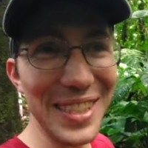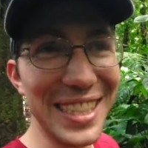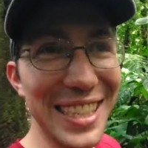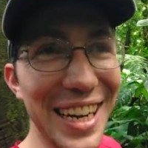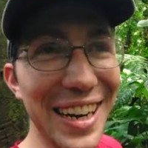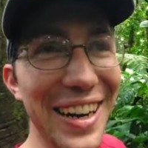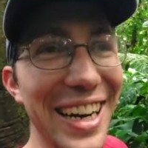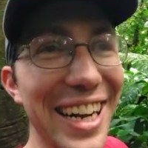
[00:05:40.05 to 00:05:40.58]
bit
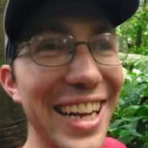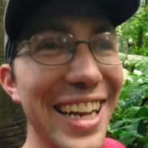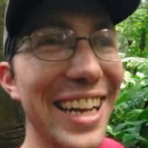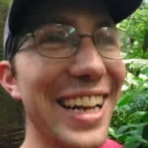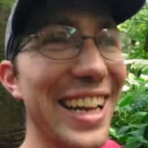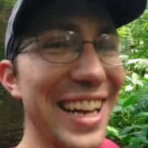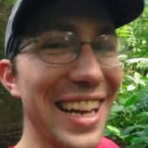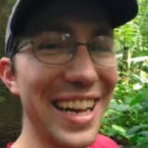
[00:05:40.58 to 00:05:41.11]
scary.
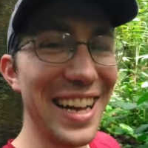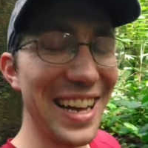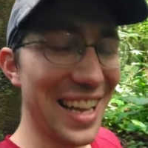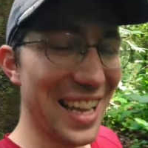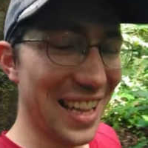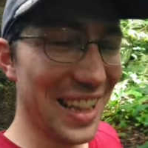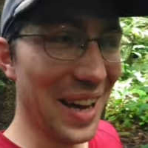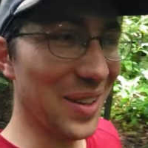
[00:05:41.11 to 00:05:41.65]

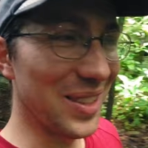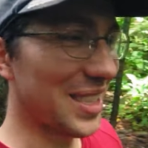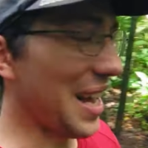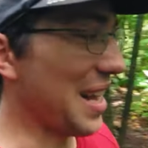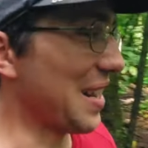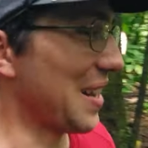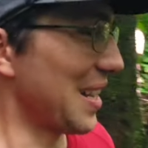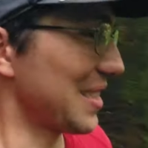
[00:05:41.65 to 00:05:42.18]
Wait, like that was
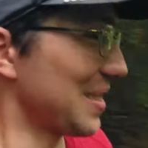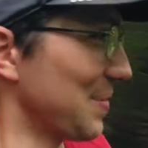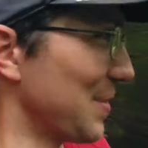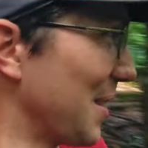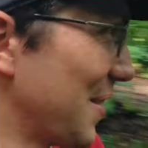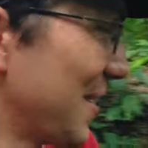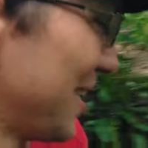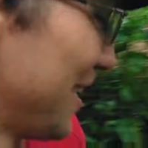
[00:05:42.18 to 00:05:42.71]
kind of awesome though.